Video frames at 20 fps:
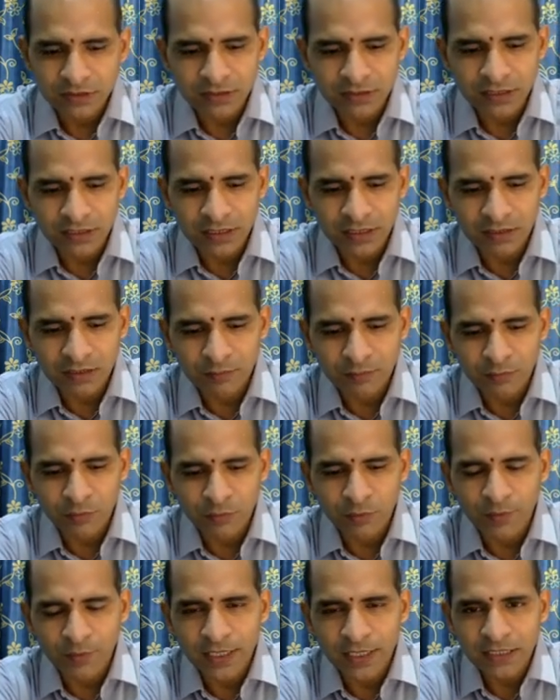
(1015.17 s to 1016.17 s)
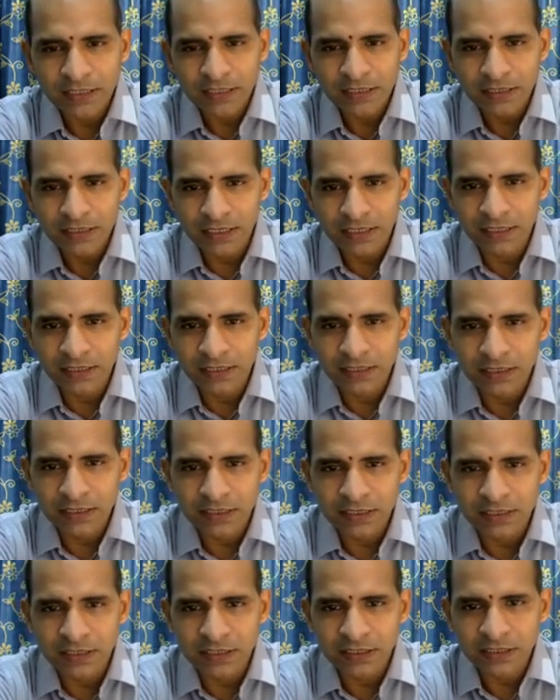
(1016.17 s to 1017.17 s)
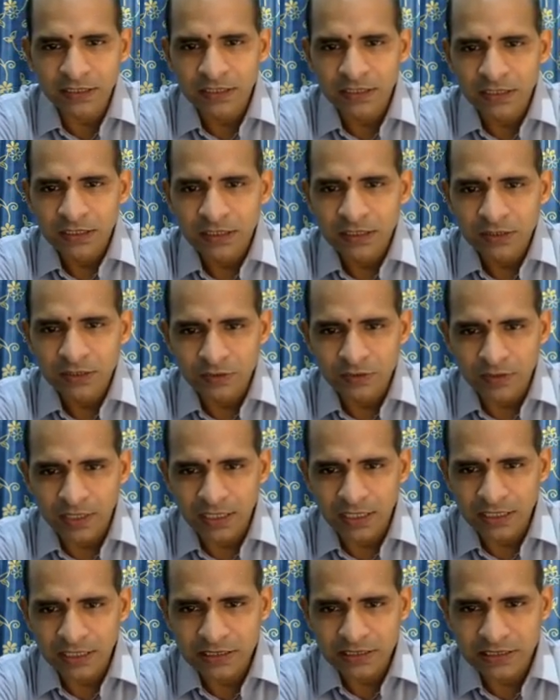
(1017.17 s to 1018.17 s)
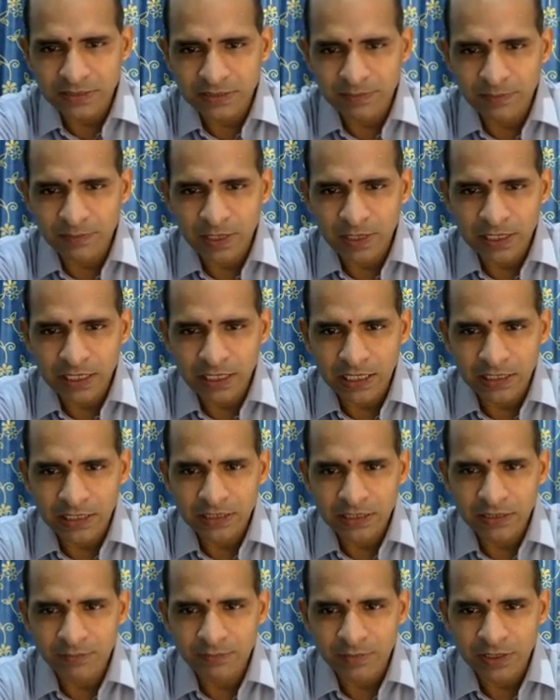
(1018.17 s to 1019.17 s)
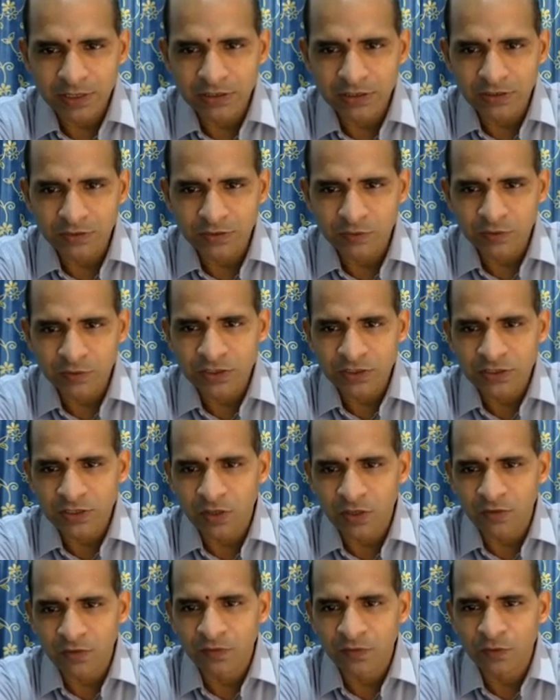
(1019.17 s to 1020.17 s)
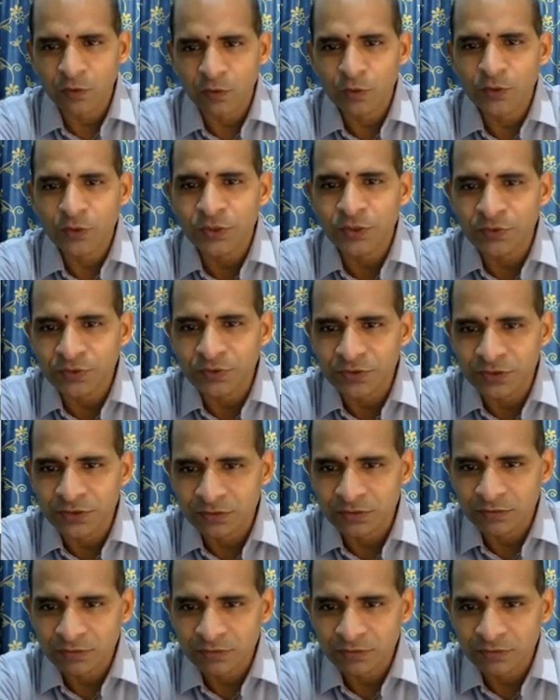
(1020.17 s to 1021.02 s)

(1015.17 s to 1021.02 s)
then provide that enter key to accept by another method which is of no use.